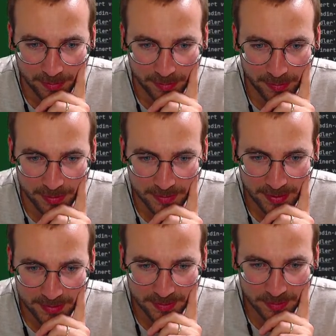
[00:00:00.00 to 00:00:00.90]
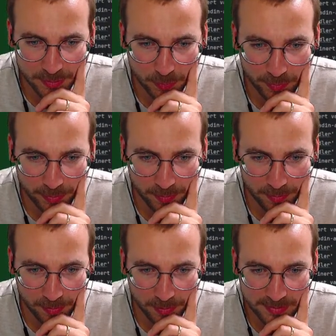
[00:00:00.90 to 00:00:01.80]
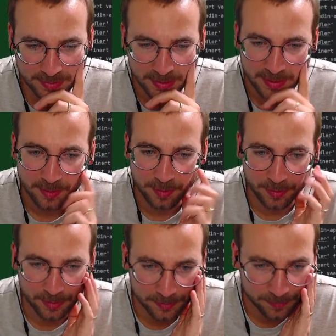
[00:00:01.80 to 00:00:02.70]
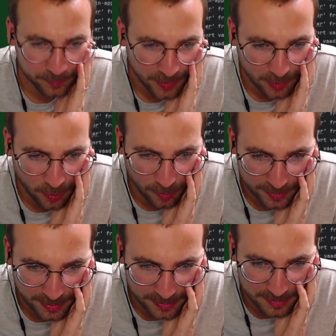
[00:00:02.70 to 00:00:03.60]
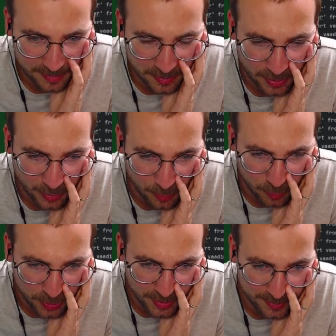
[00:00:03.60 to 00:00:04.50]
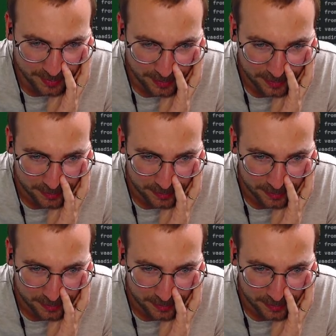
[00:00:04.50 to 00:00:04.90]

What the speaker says: this has to do with this. The context is huge, isn't it?